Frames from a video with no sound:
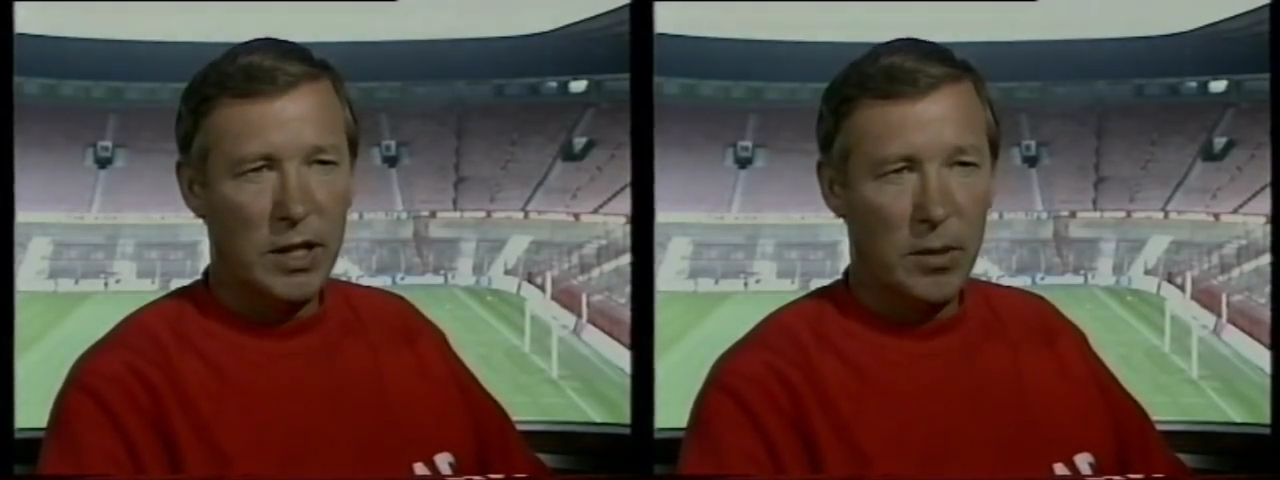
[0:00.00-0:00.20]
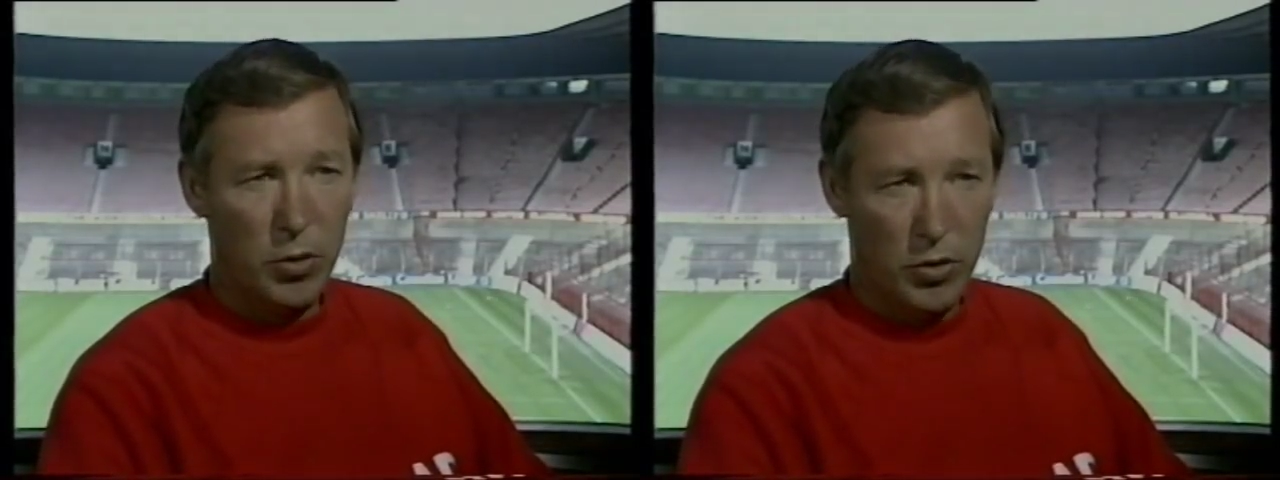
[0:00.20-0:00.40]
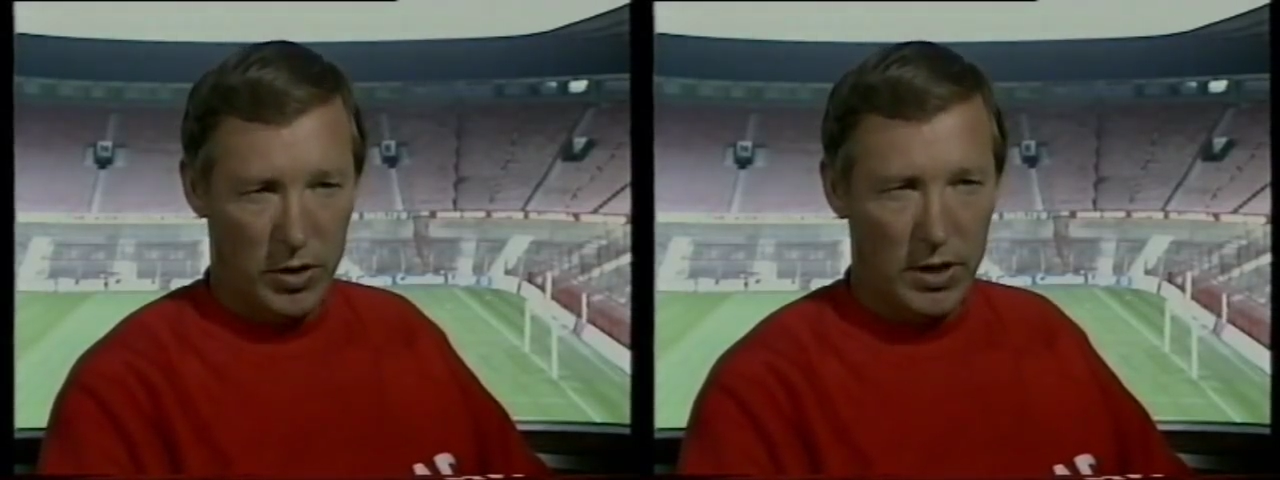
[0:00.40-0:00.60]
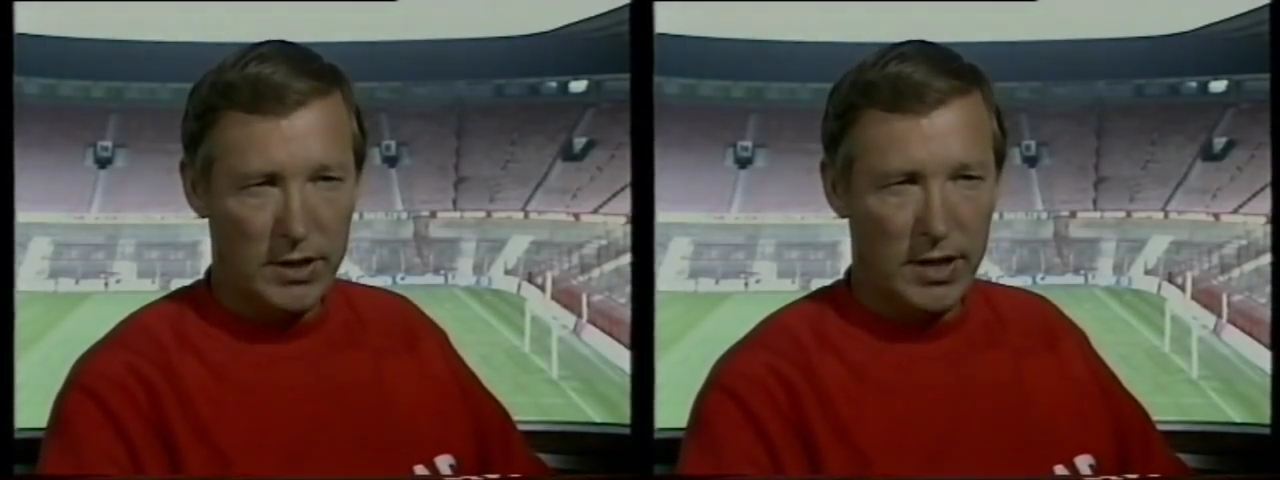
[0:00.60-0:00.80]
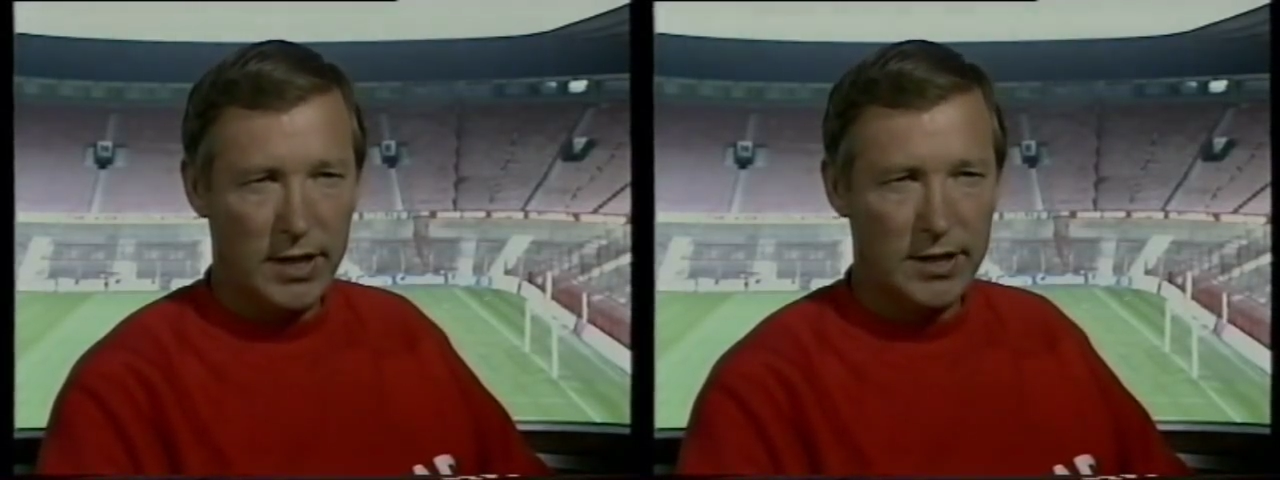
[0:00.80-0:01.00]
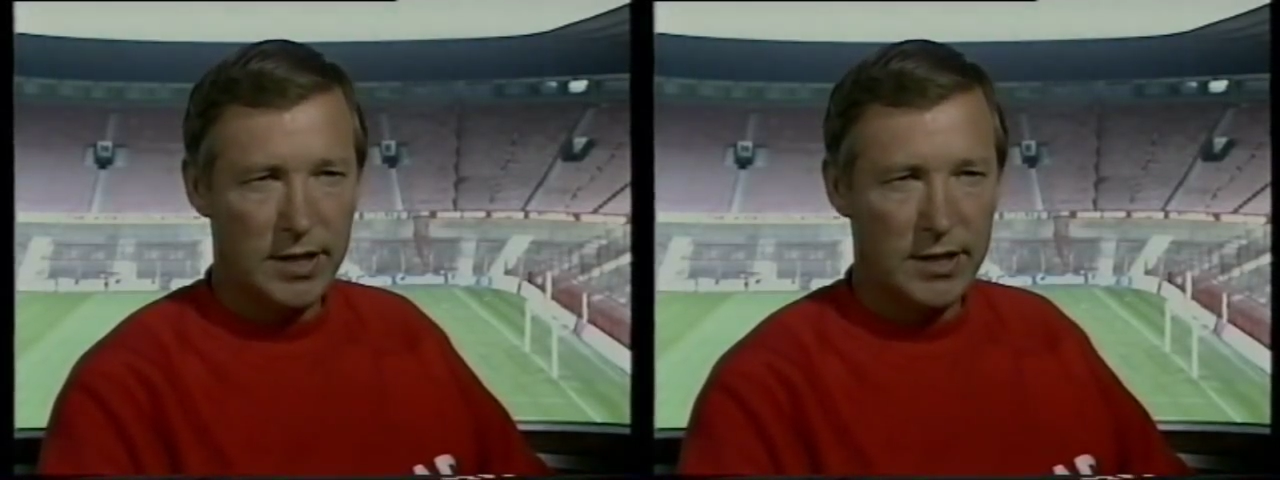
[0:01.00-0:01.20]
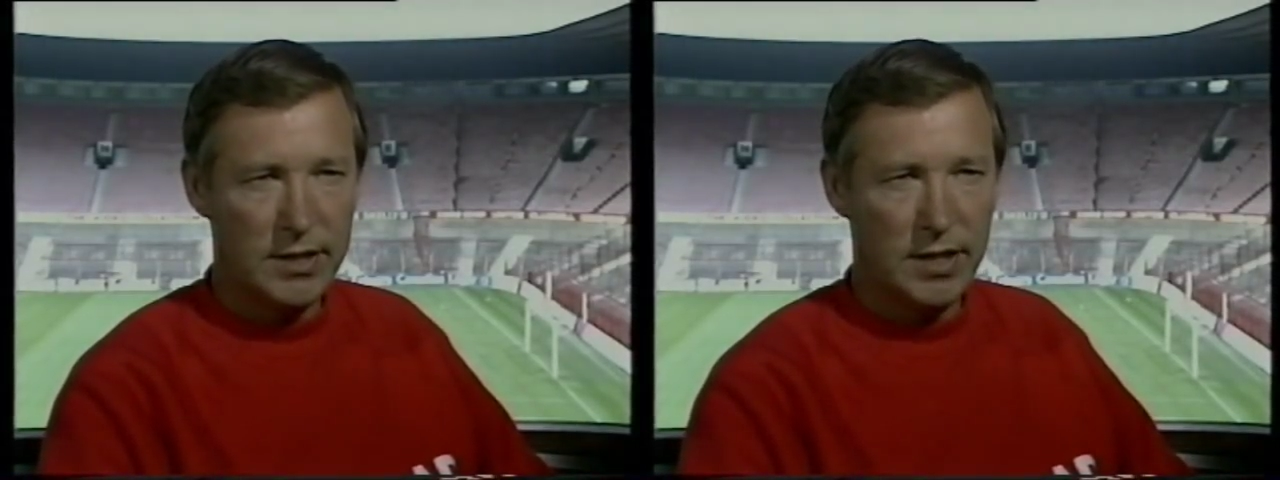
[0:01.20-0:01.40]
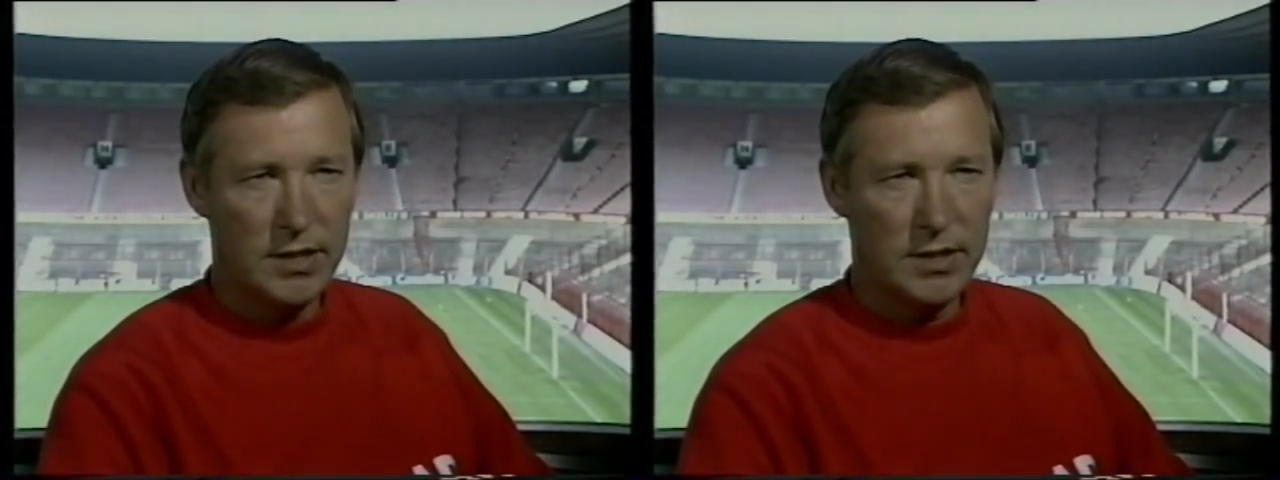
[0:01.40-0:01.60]
about his nineteen
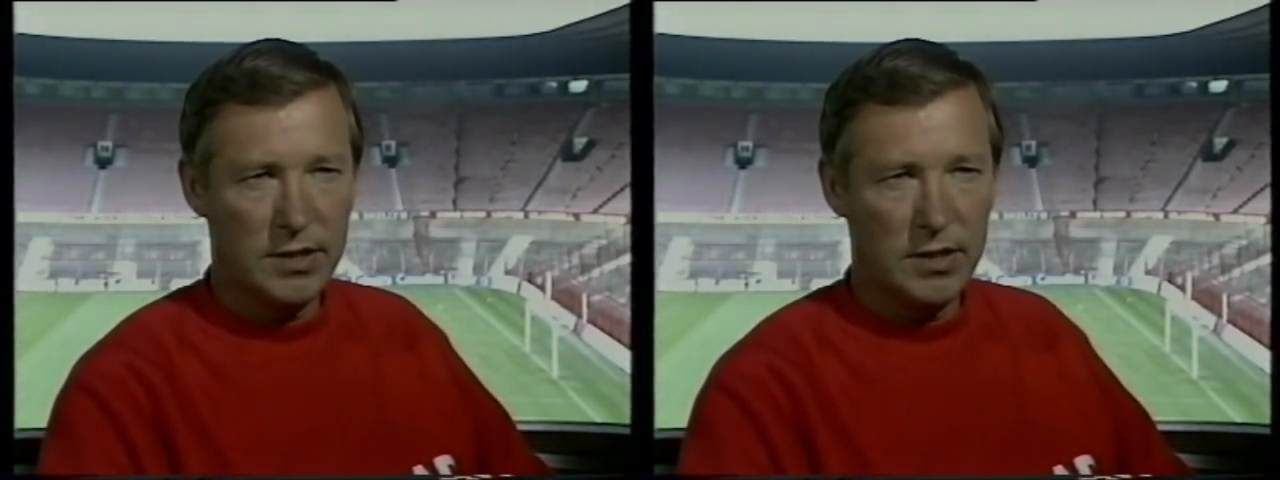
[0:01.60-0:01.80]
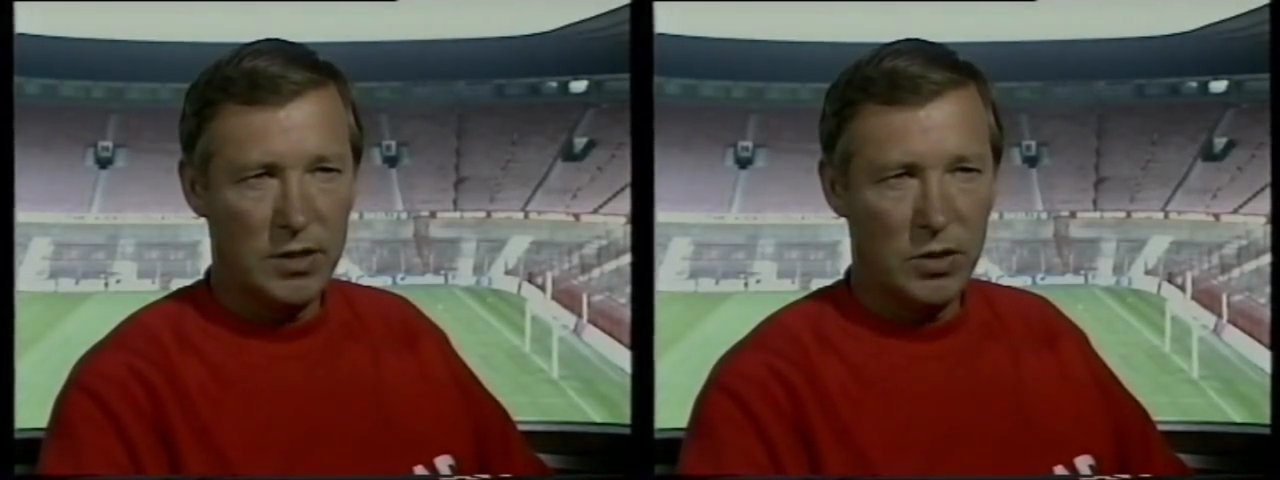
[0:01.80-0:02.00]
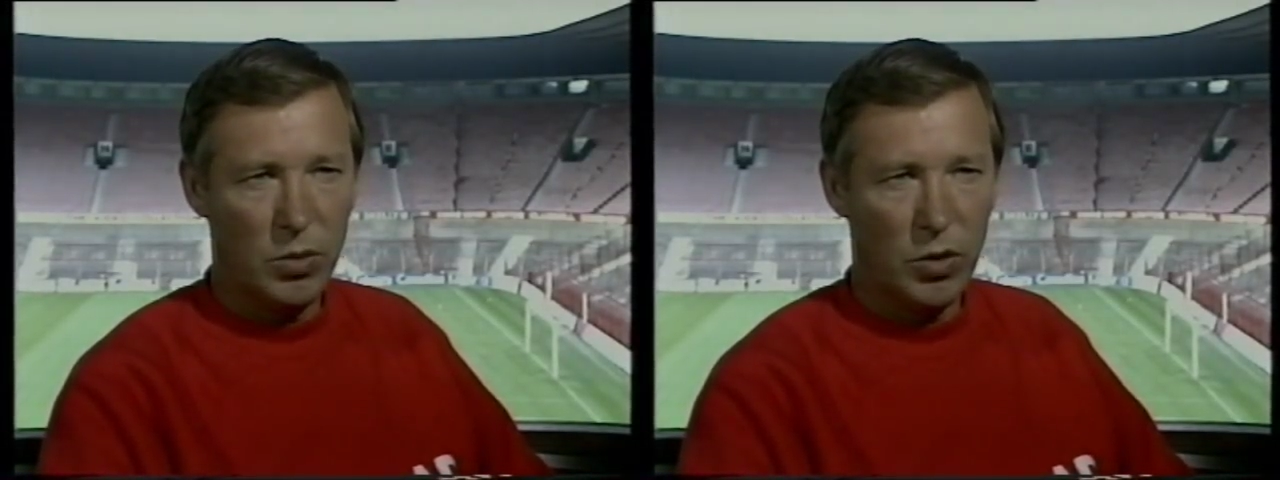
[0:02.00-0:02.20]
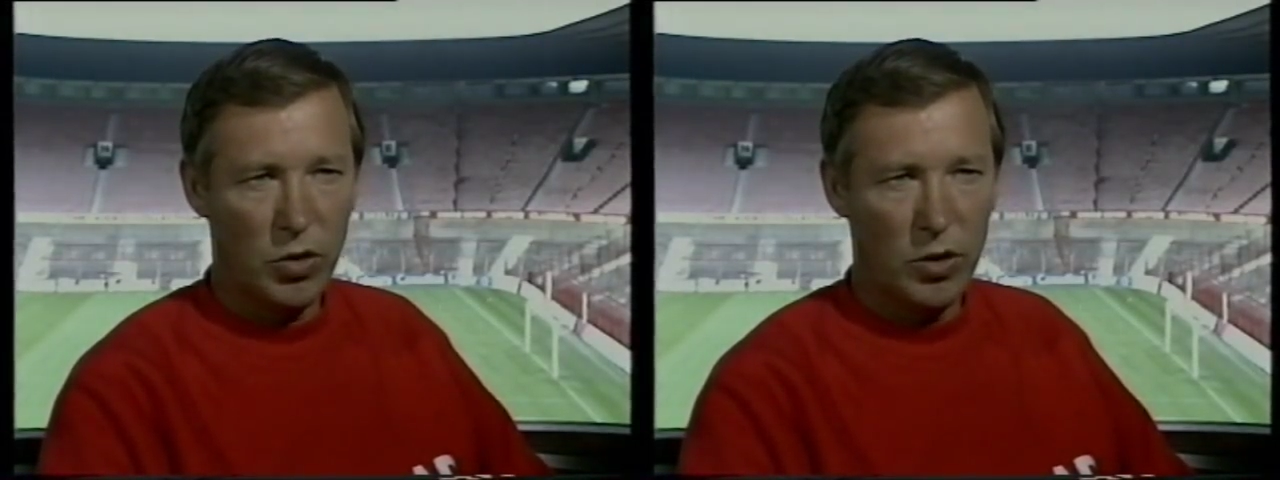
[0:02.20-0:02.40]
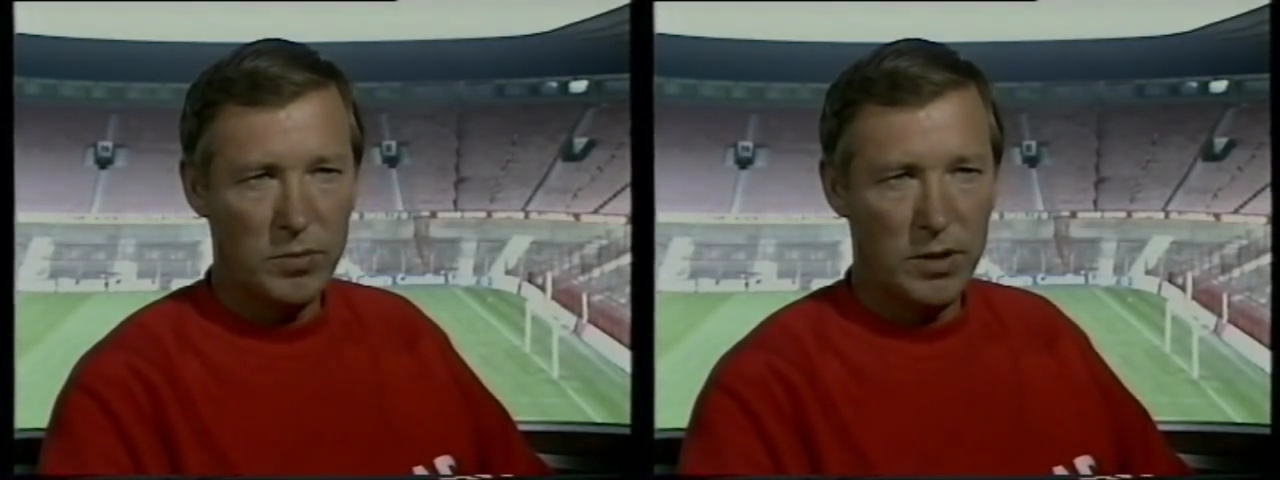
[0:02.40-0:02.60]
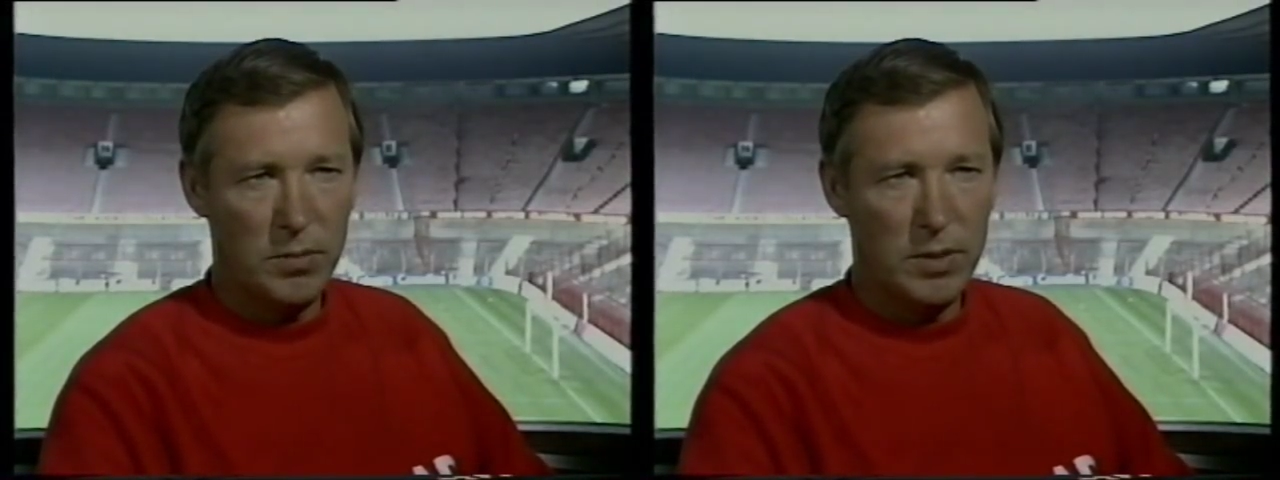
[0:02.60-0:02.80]
sixty-six World Cup team.